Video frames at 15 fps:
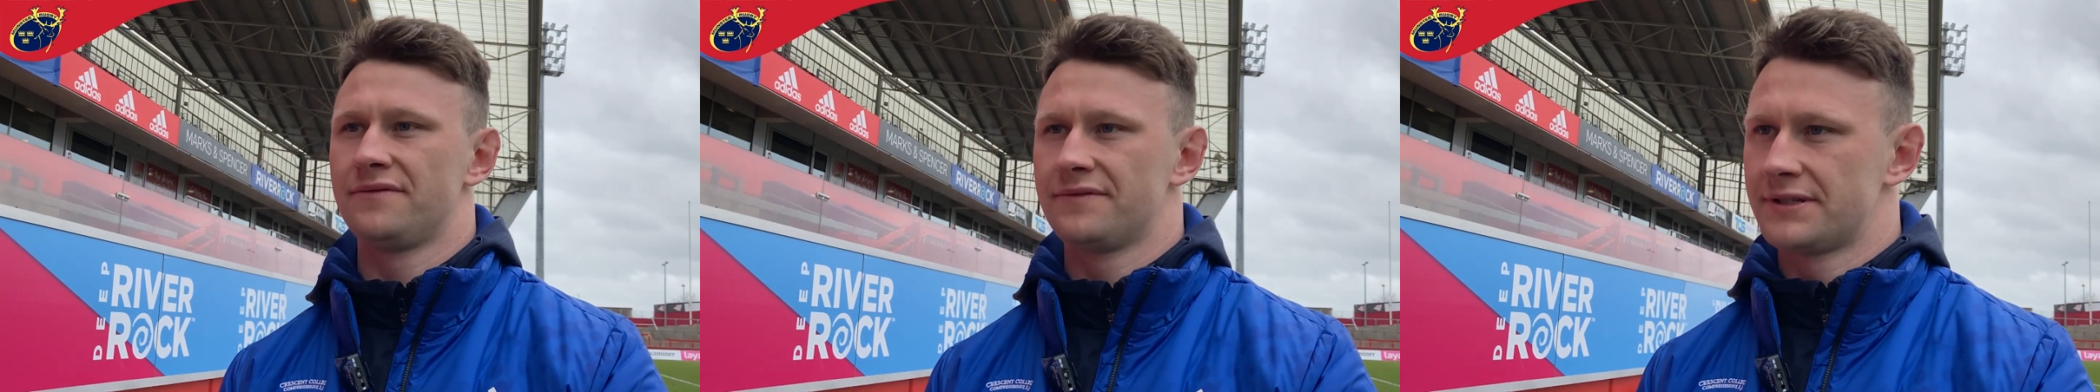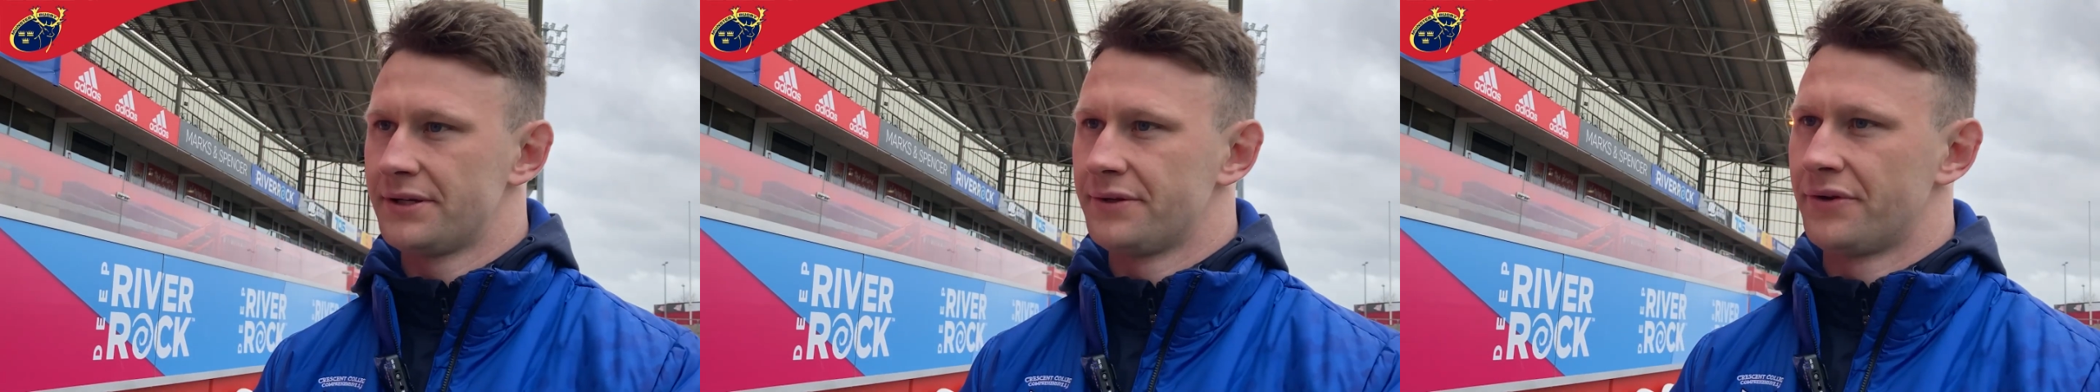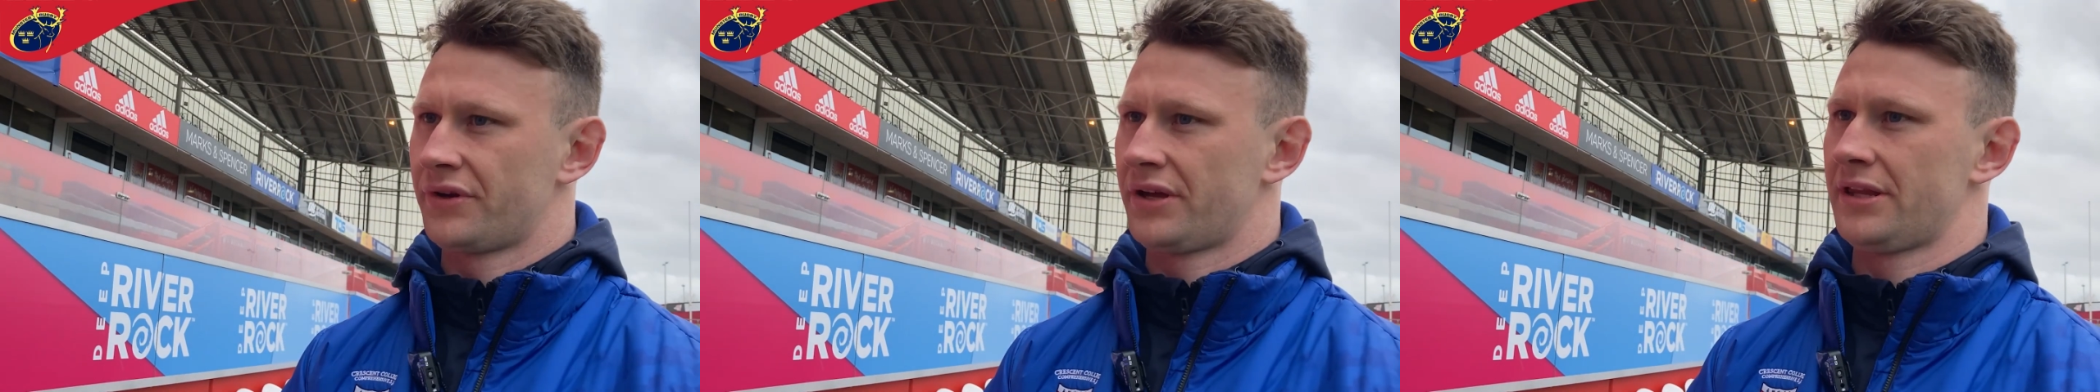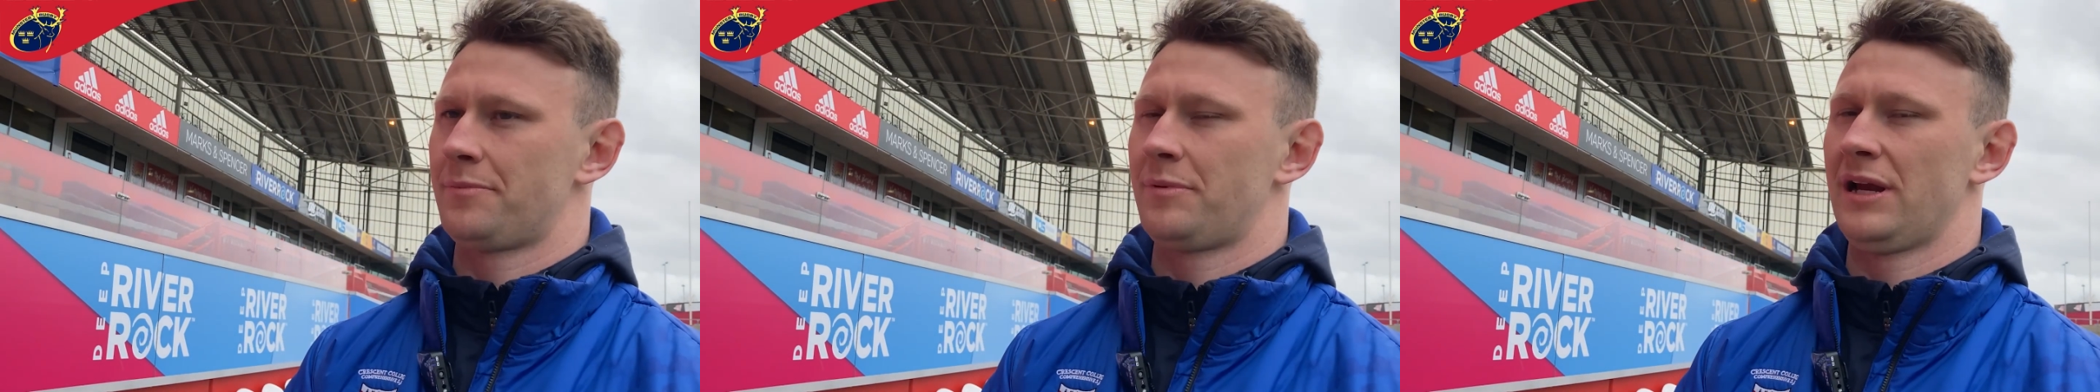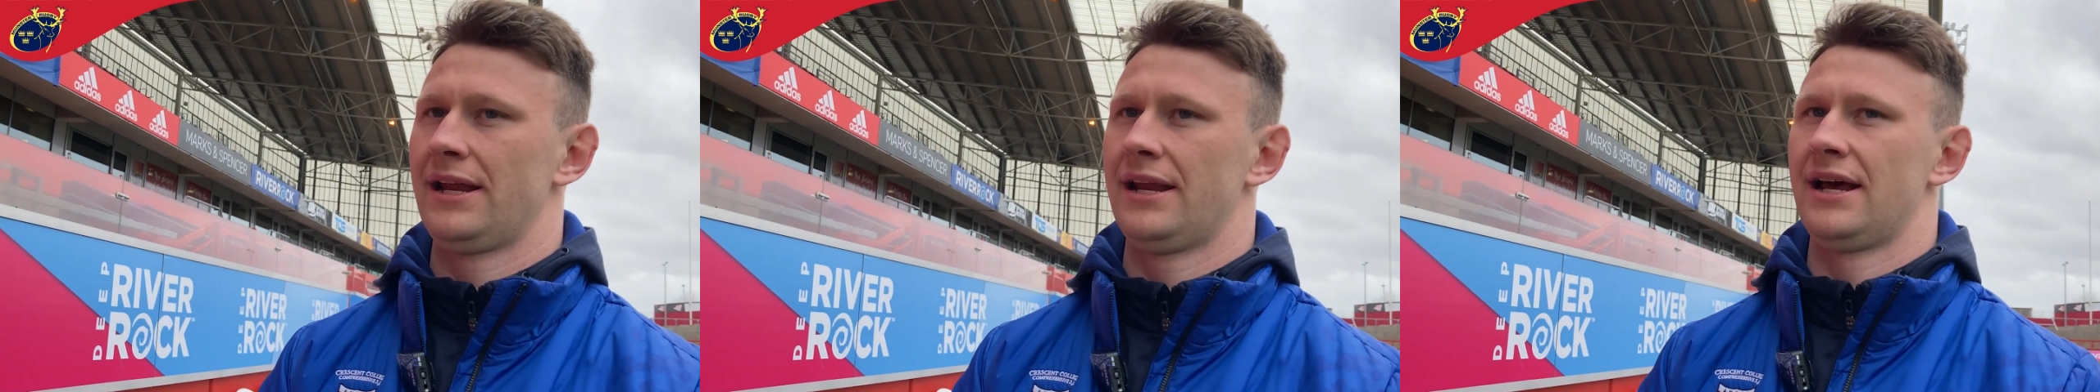obviously, who didn't get to
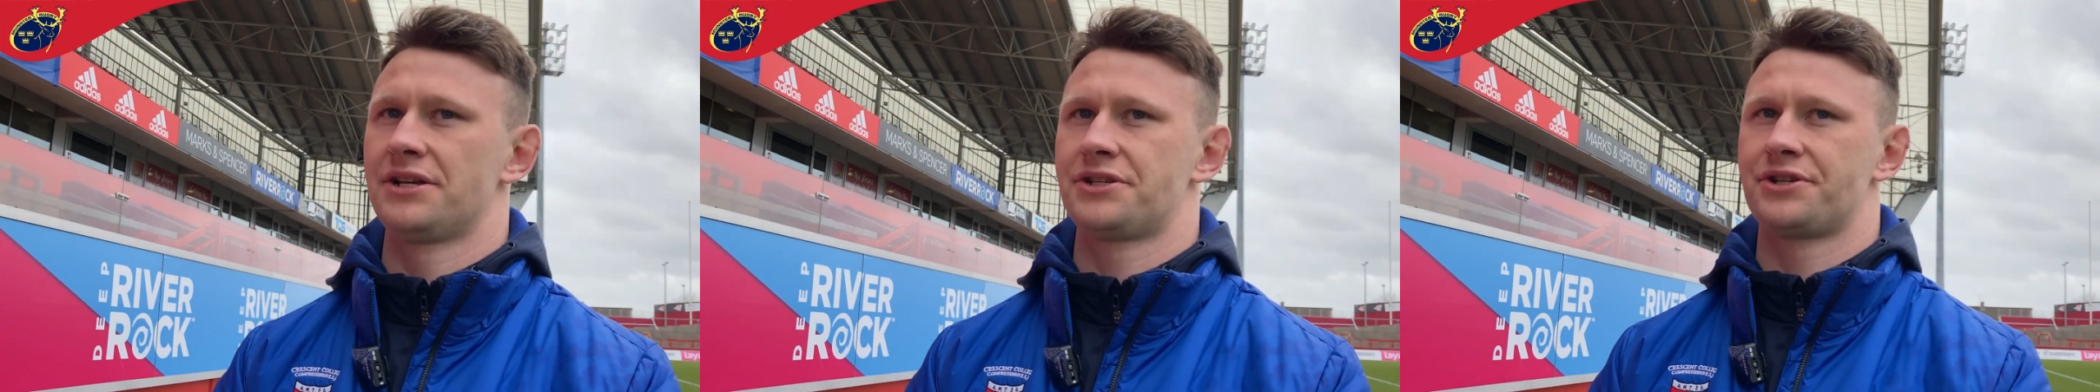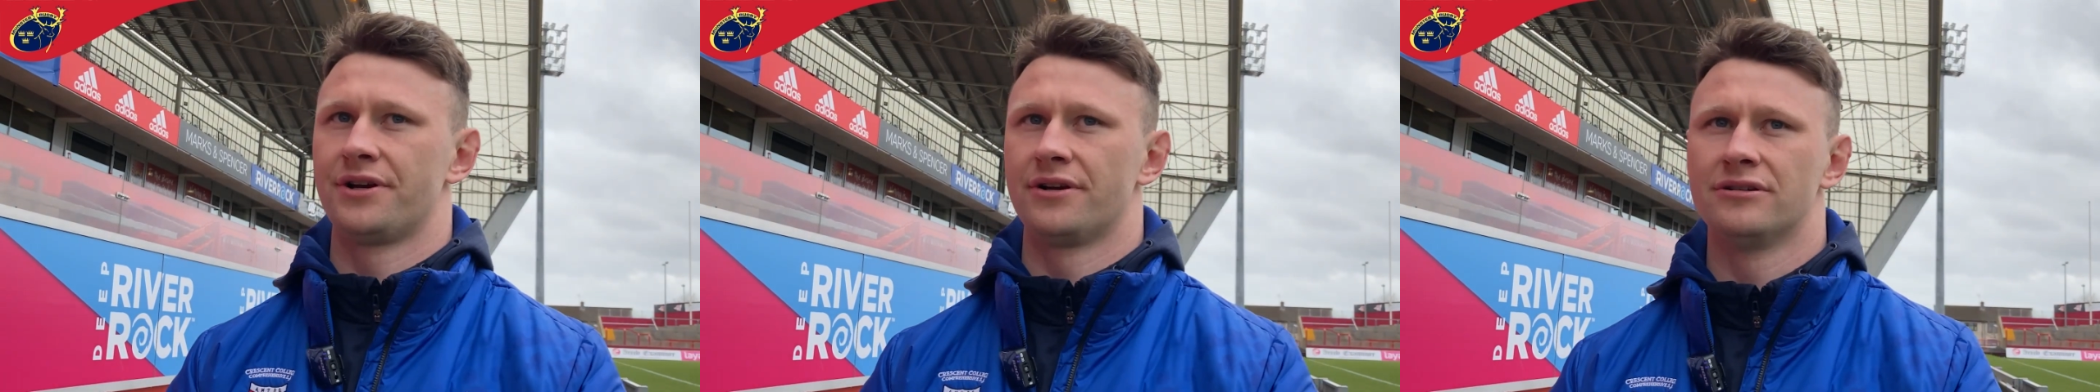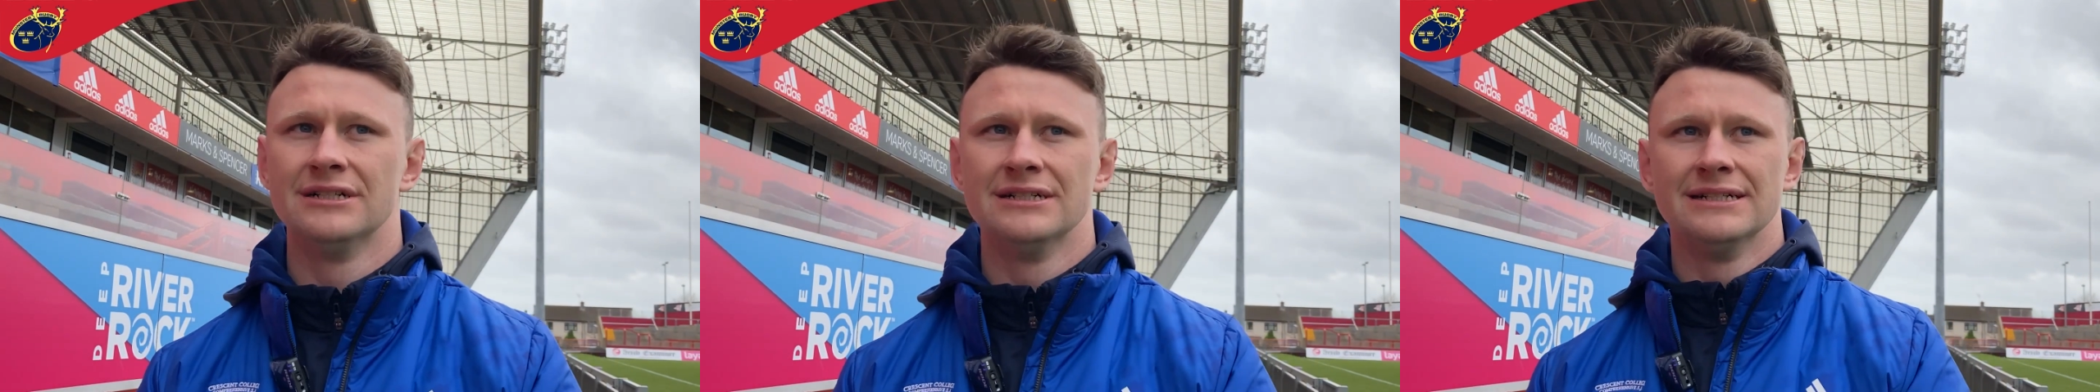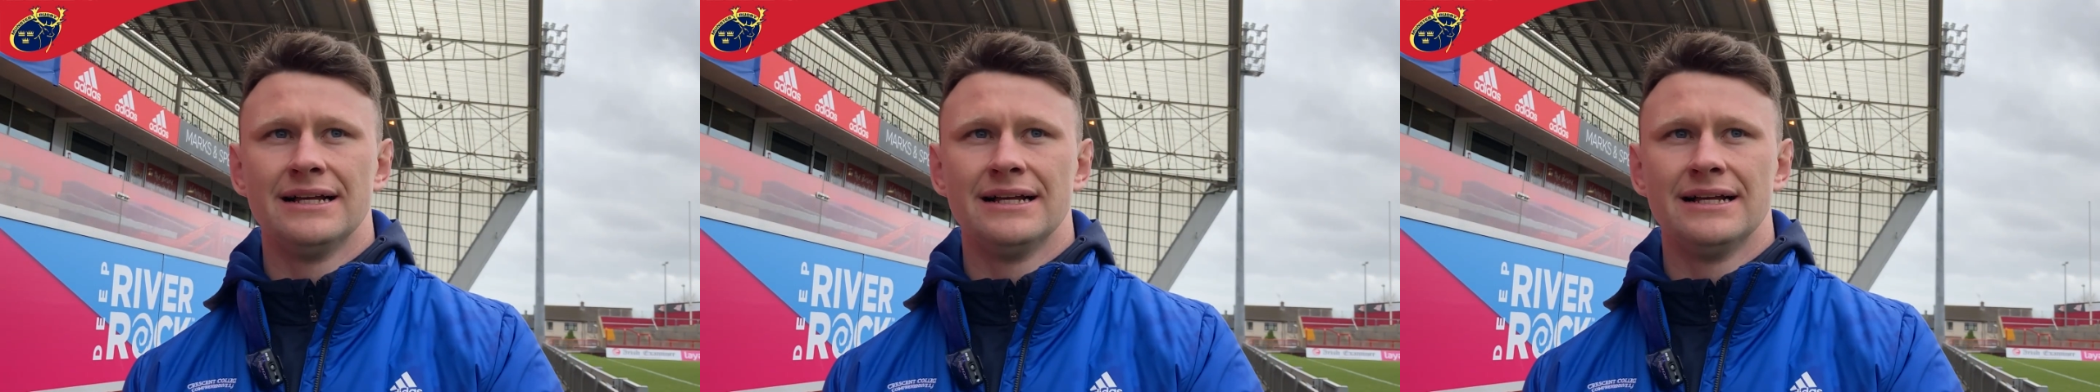play last year.